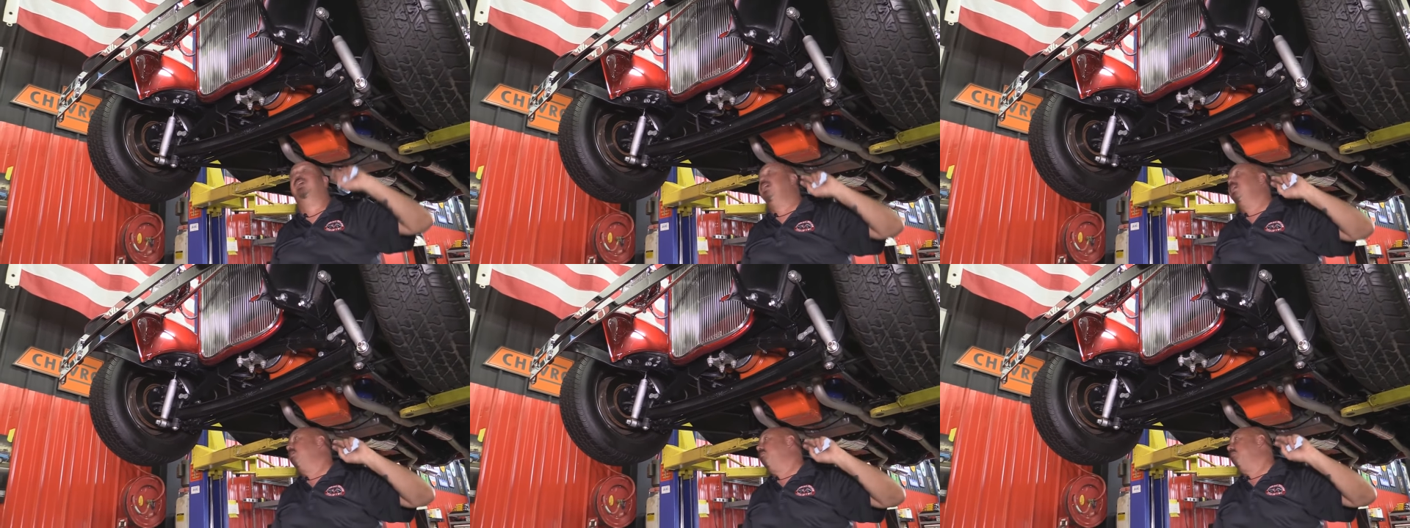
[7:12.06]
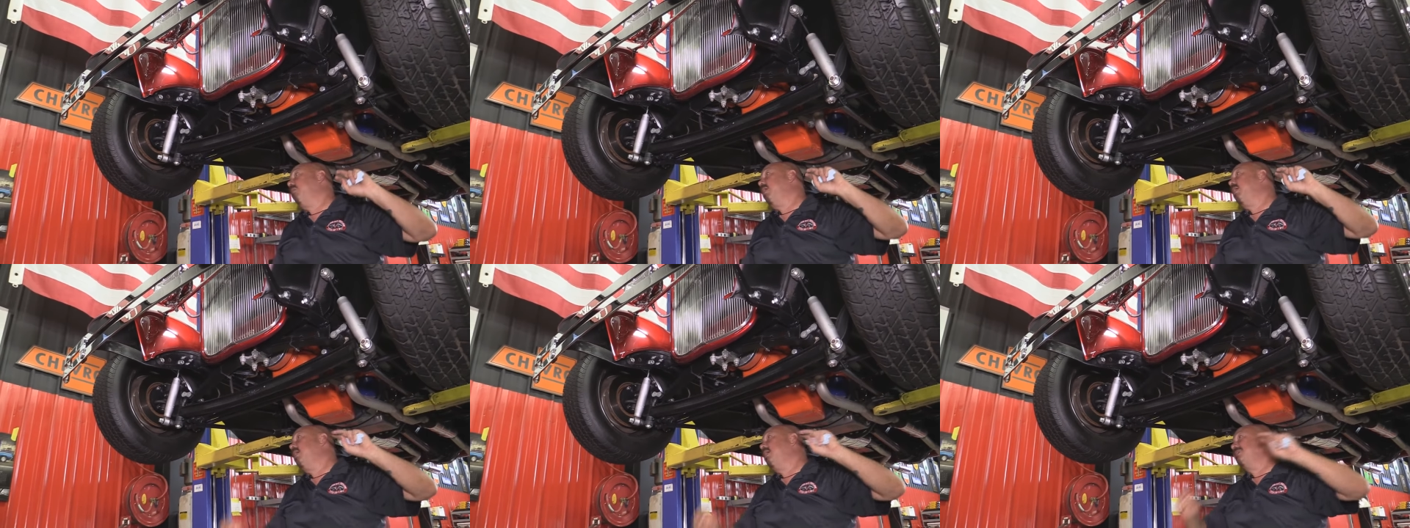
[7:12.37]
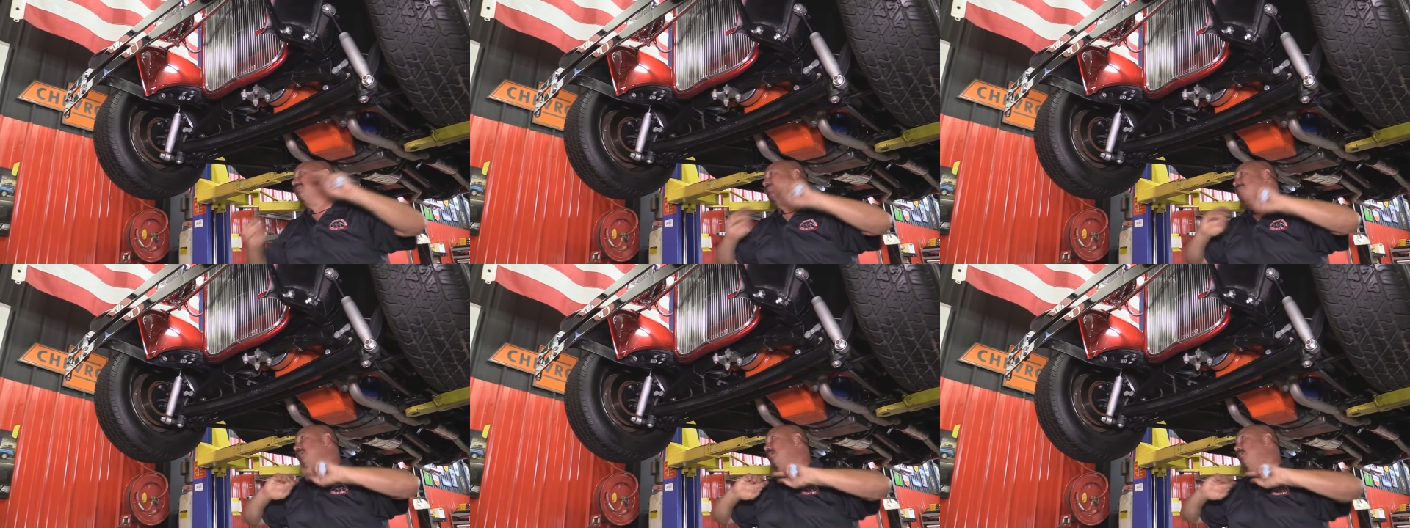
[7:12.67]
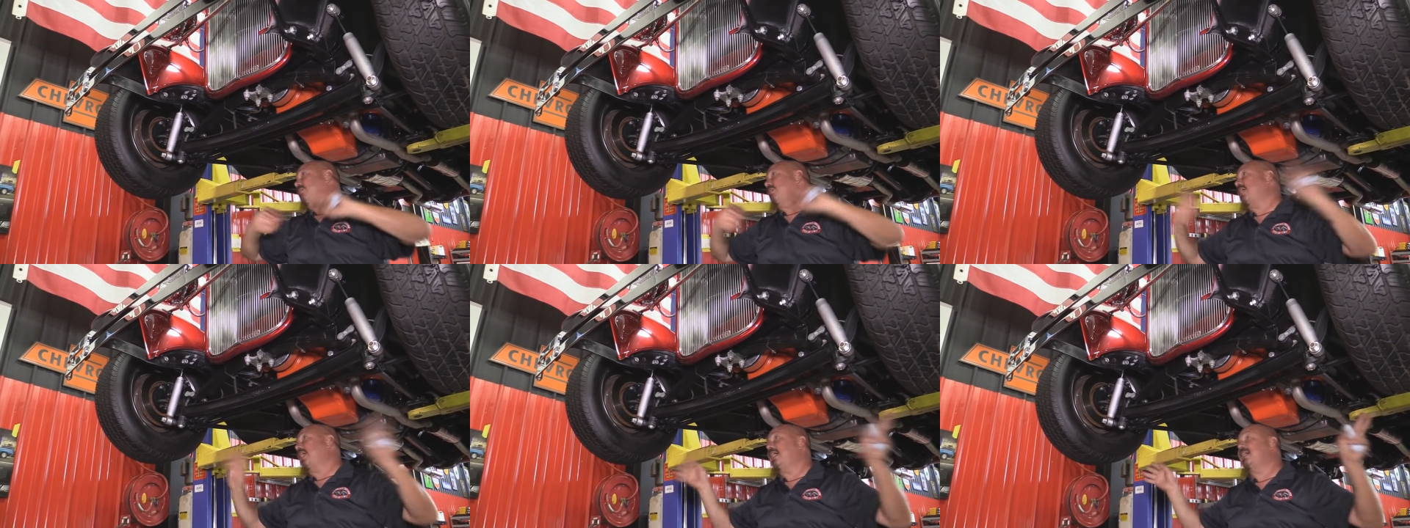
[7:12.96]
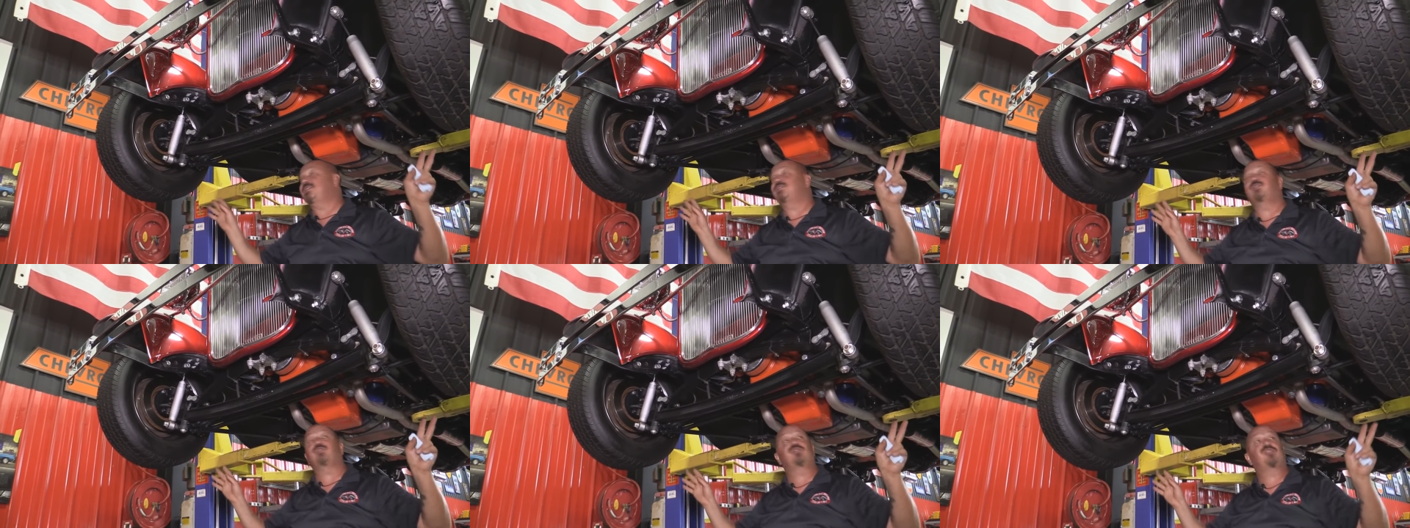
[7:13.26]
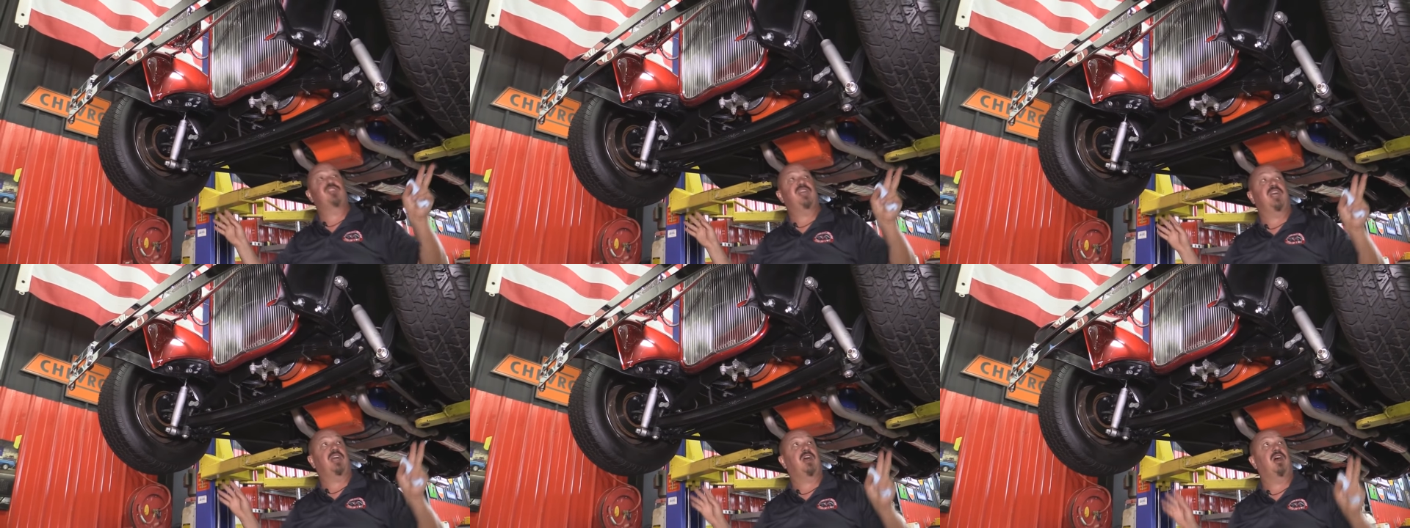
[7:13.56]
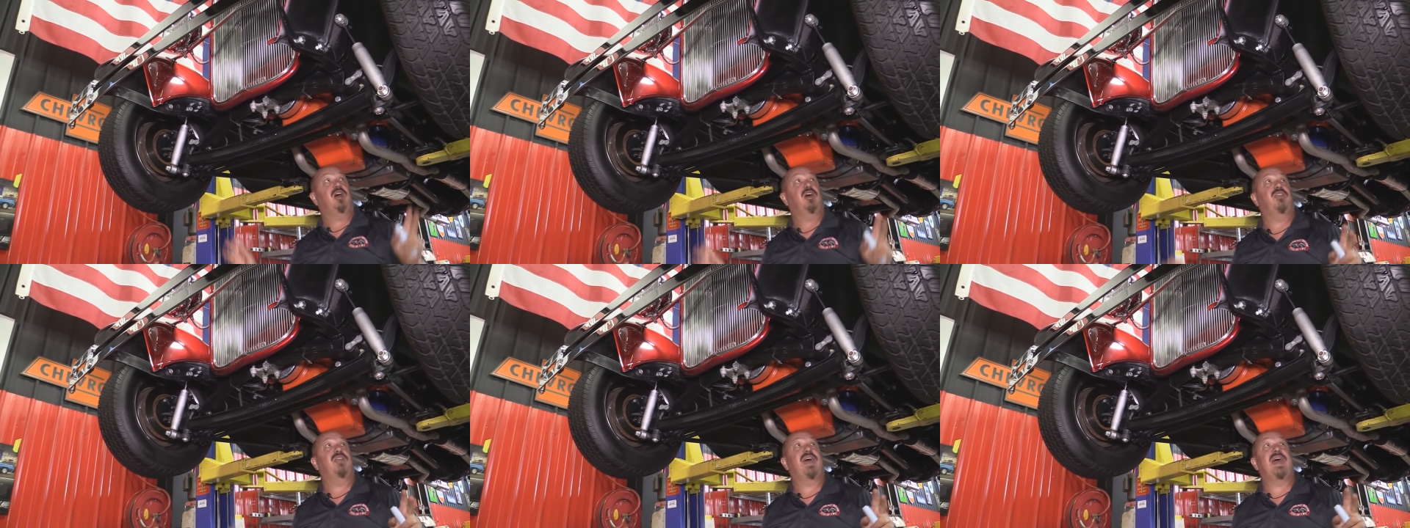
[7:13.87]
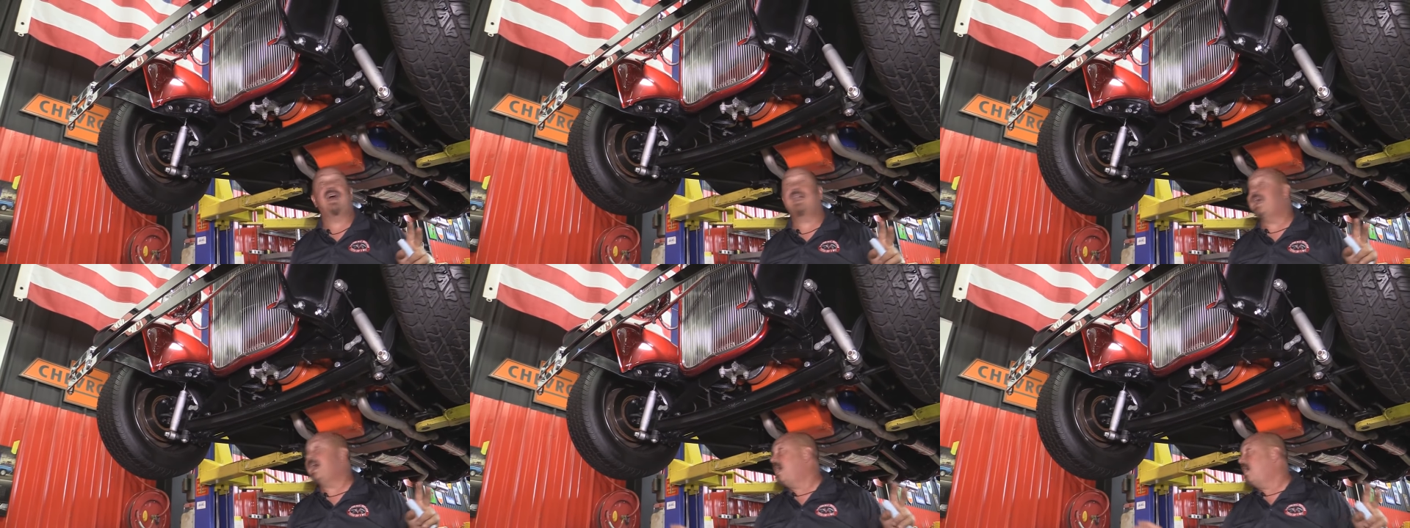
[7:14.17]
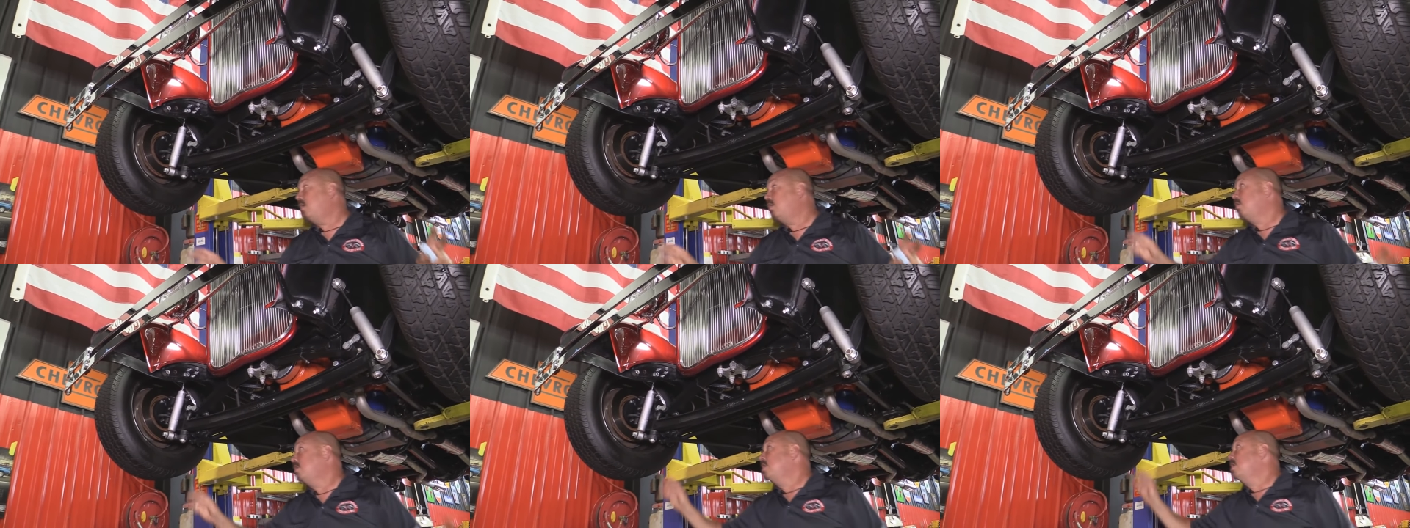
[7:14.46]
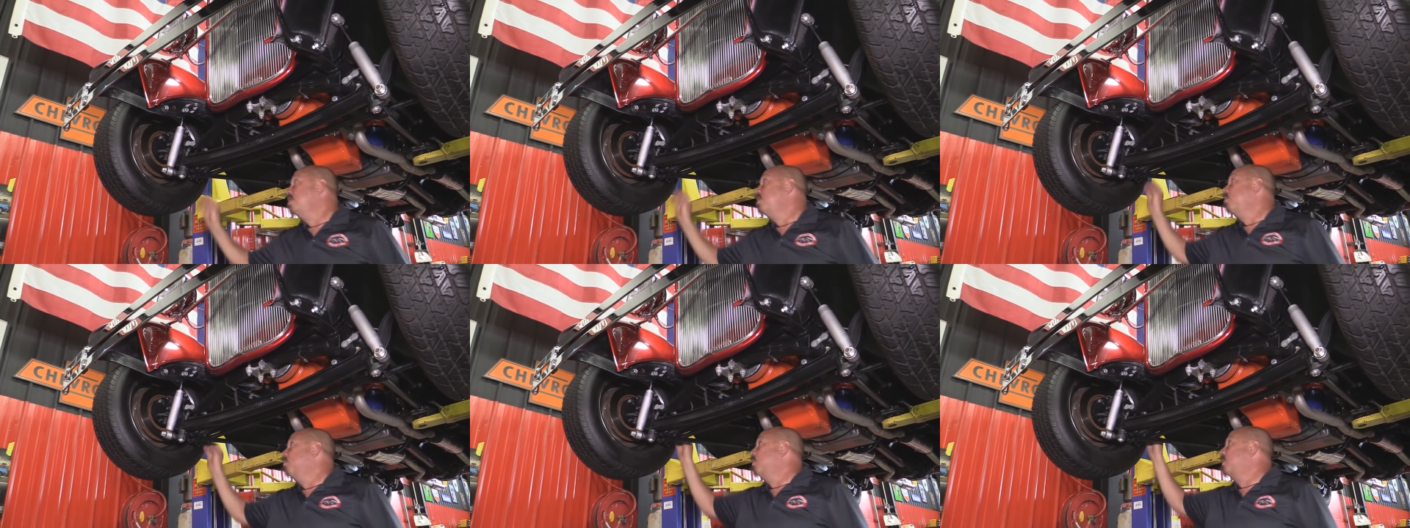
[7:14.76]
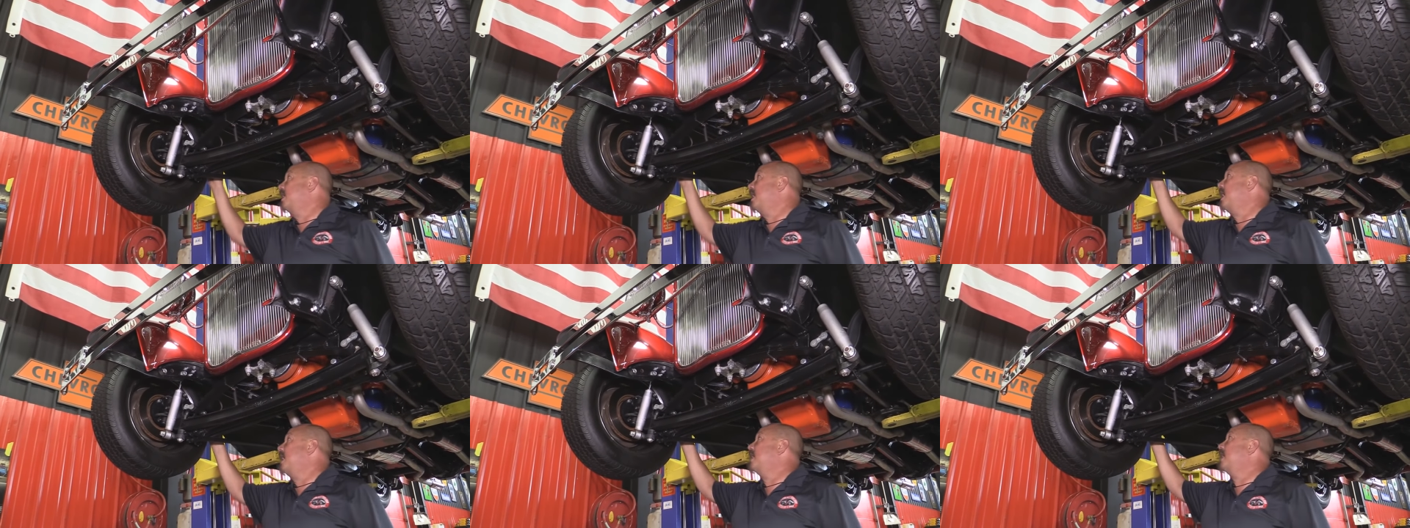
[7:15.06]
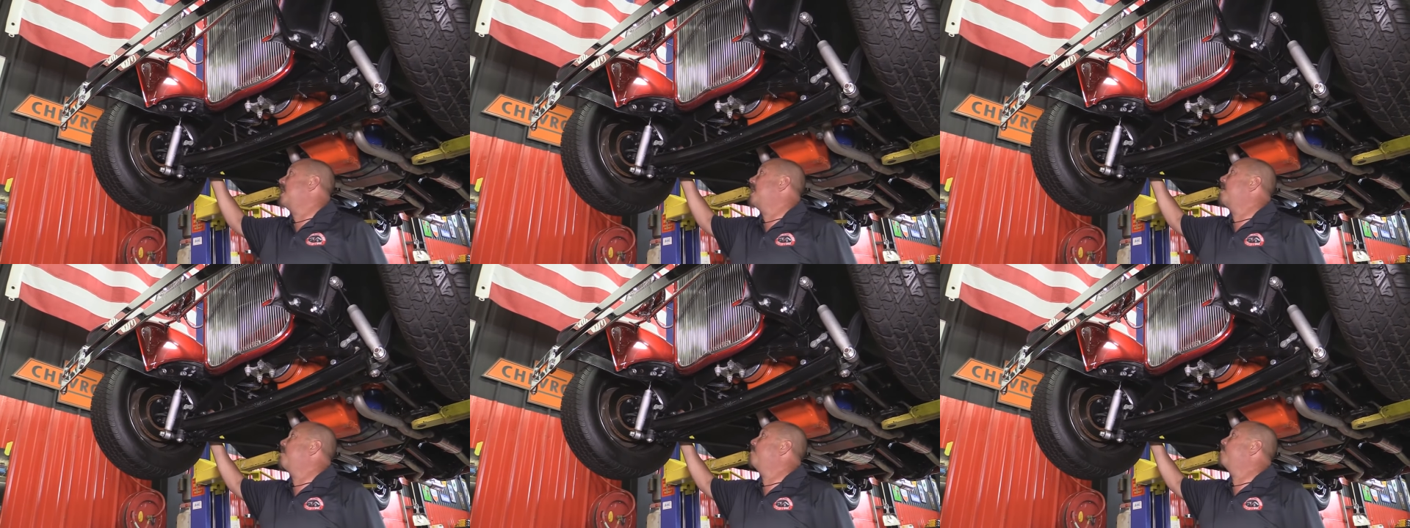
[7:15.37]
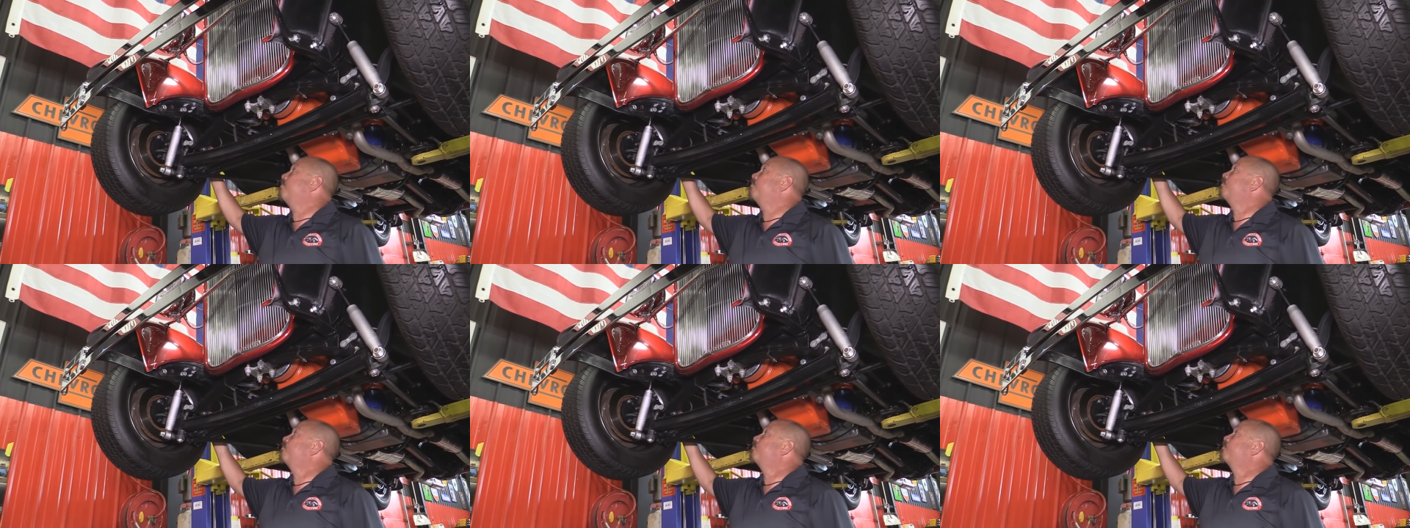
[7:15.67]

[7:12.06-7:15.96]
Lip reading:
No face is visible, so there are no lips to read.